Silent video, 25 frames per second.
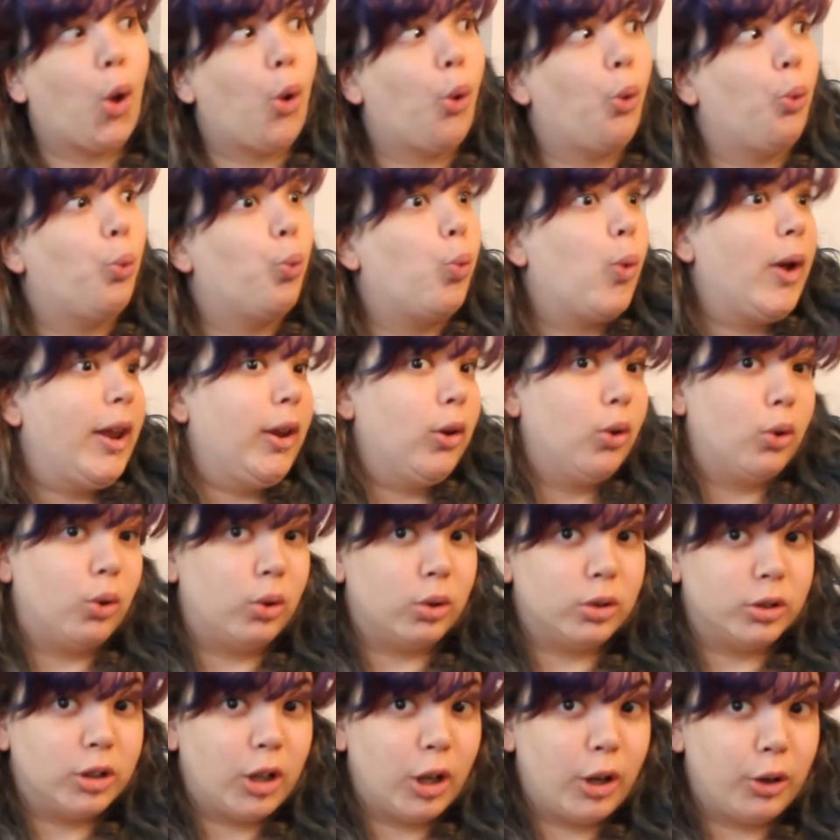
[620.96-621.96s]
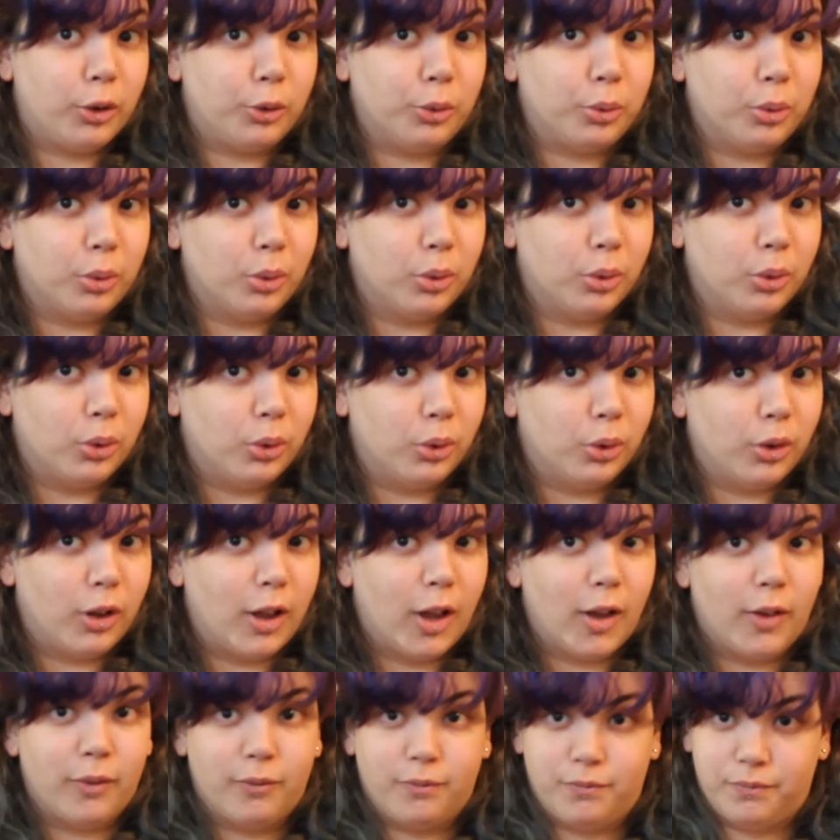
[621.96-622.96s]
We all know
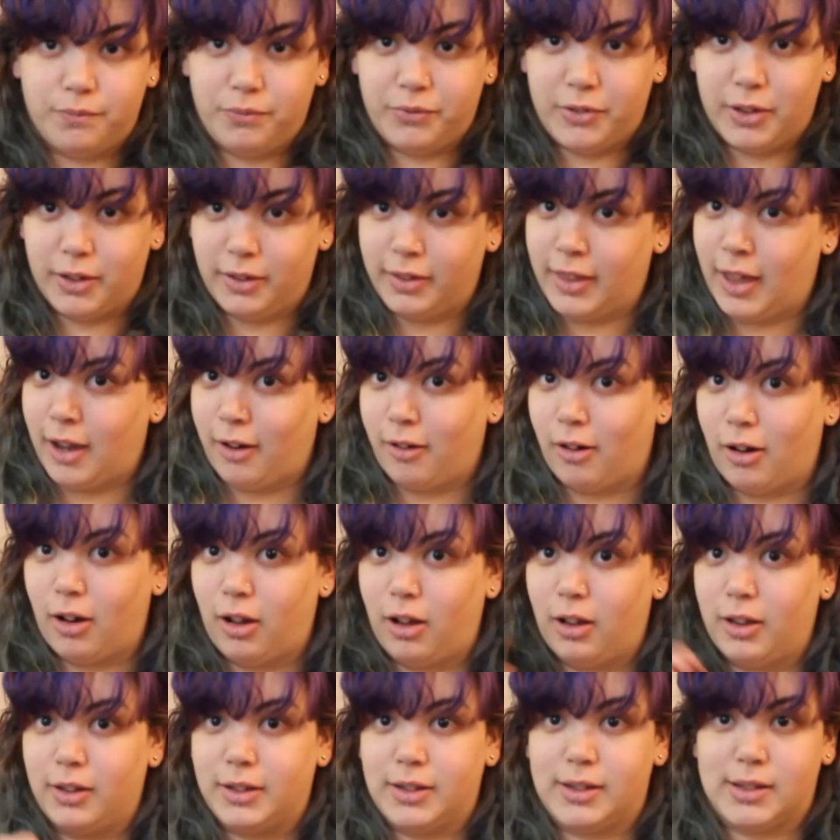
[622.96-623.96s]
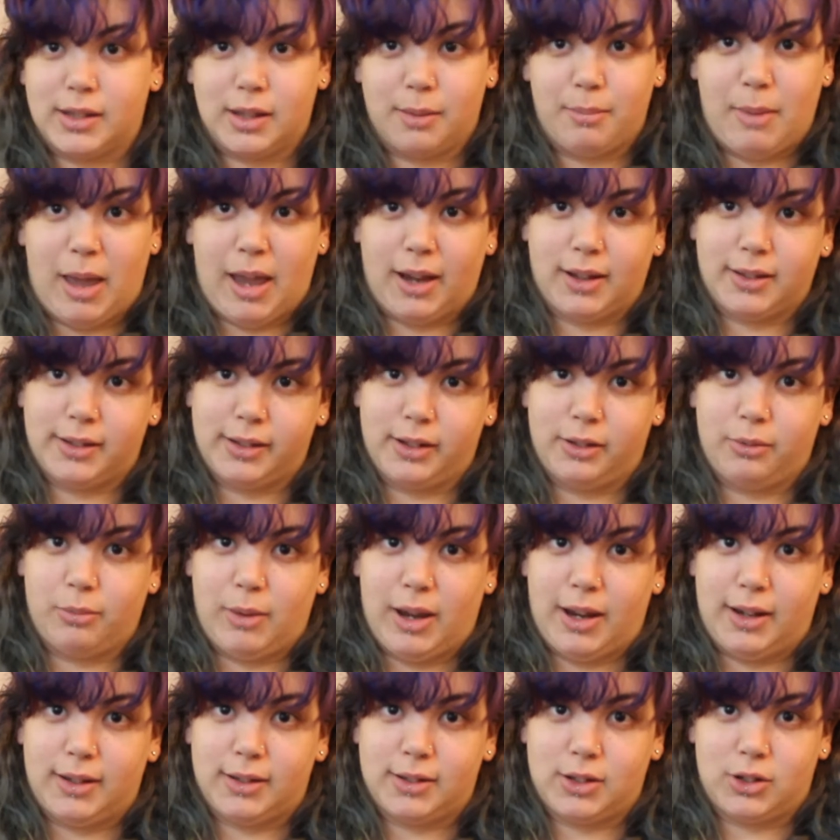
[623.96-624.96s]
that there are some excellent
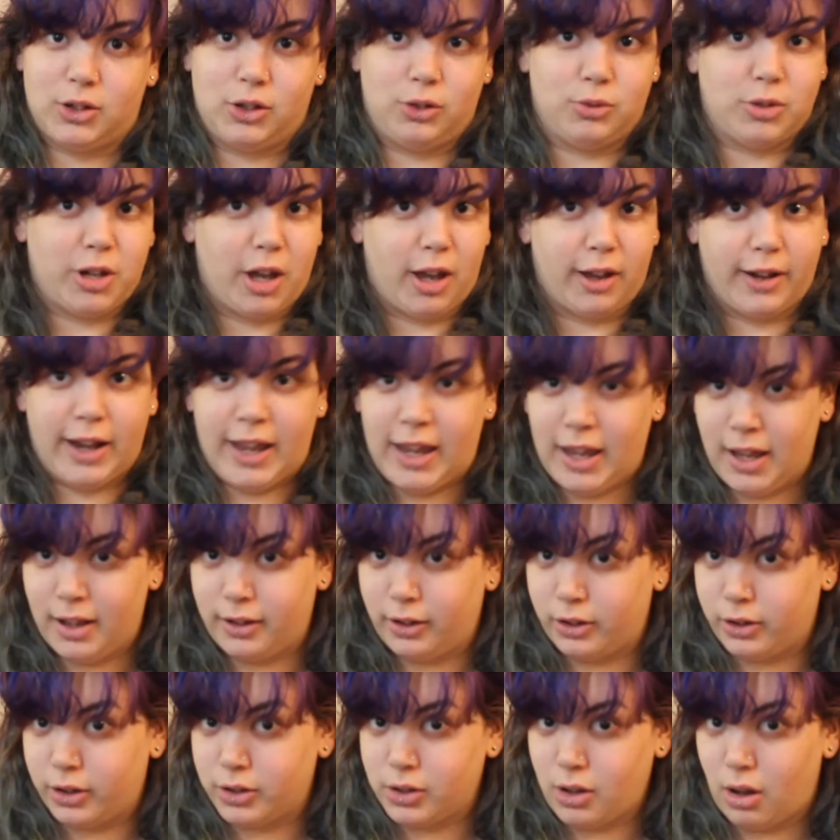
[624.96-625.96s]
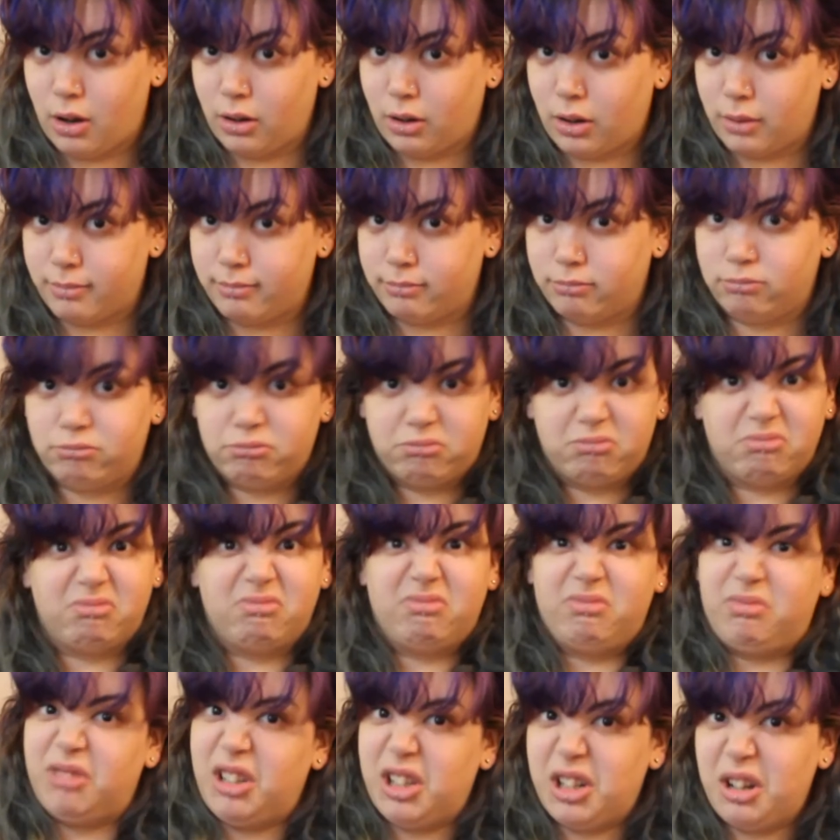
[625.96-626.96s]
ways to turn a heel on a sock.
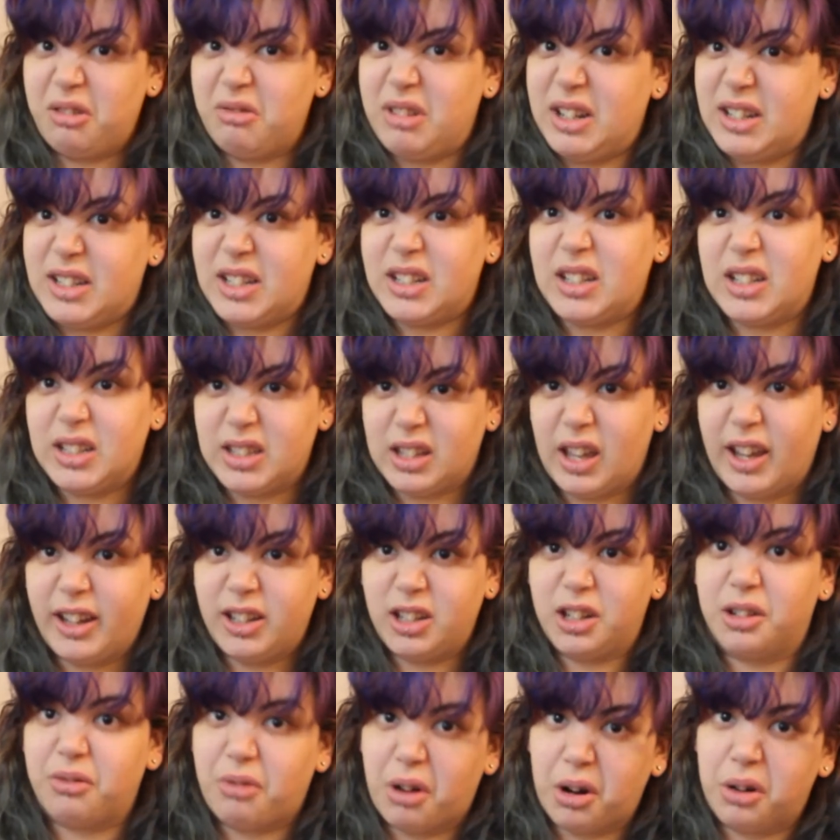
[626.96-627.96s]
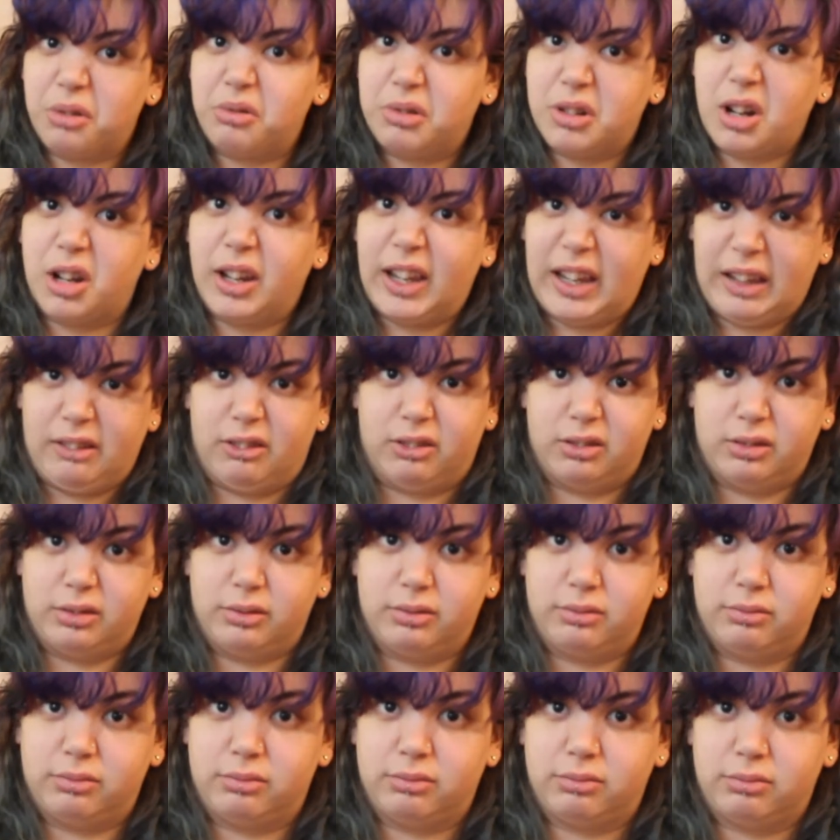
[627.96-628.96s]
You don't need to design your own heel.
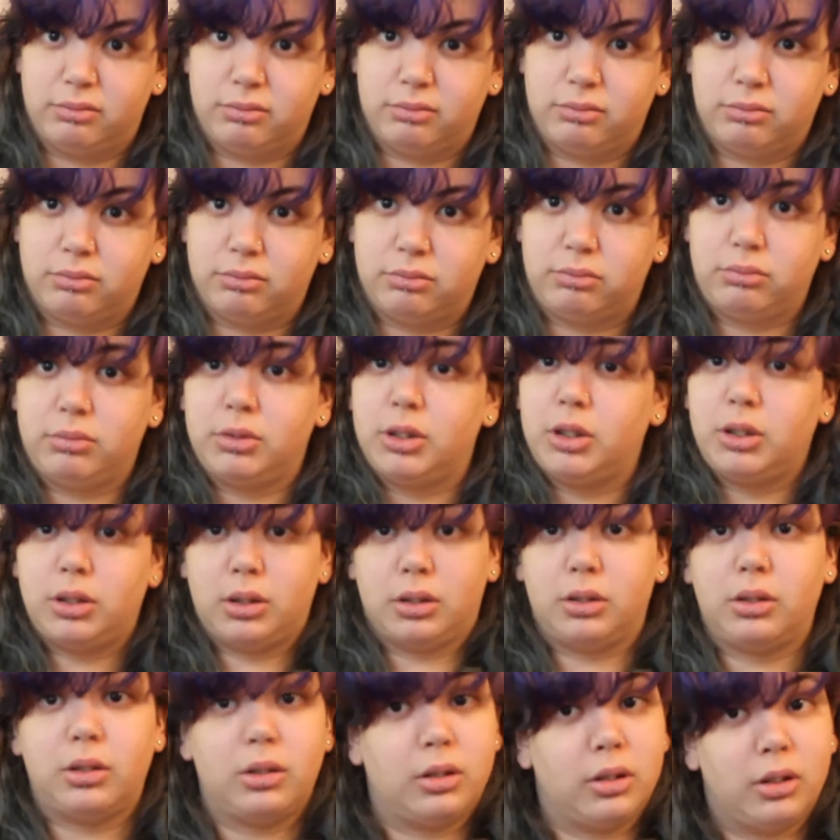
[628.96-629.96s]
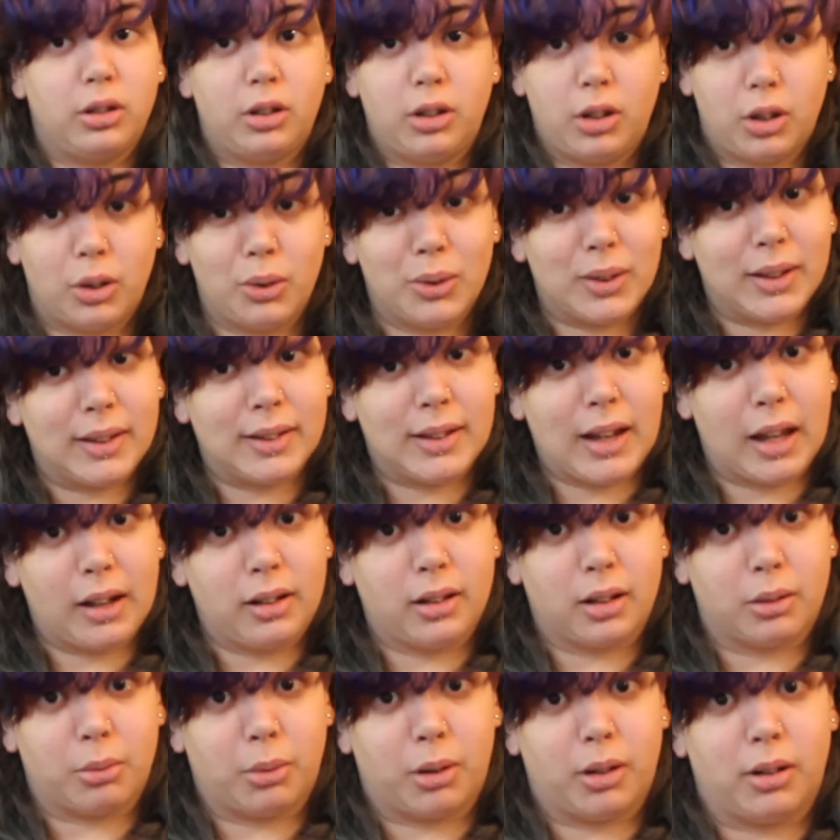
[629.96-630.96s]
Just use a
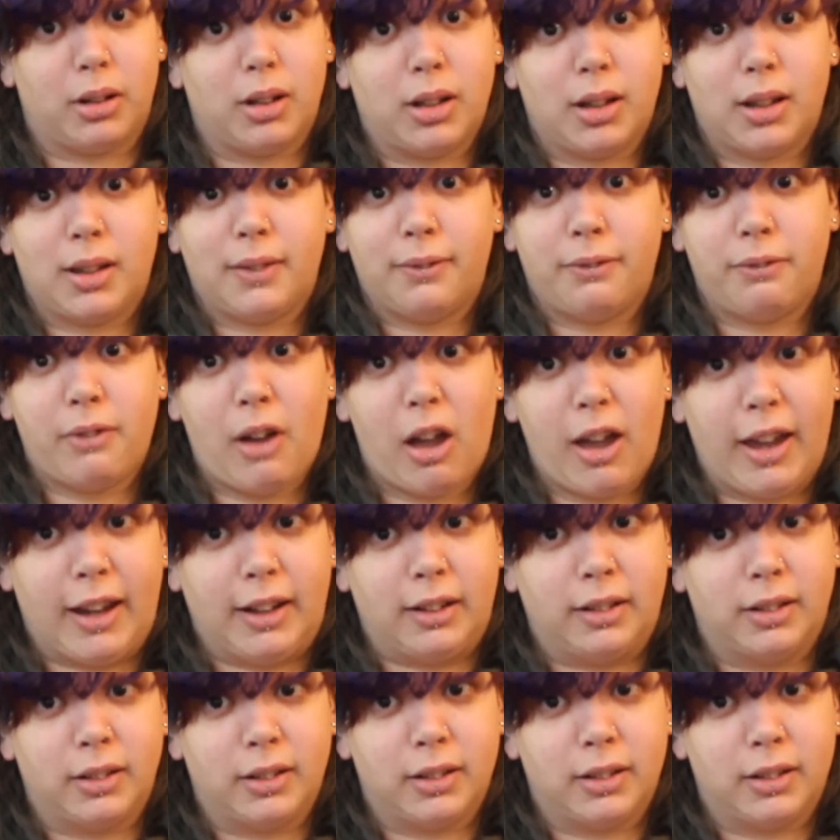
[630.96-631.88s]
standard one, it's fine.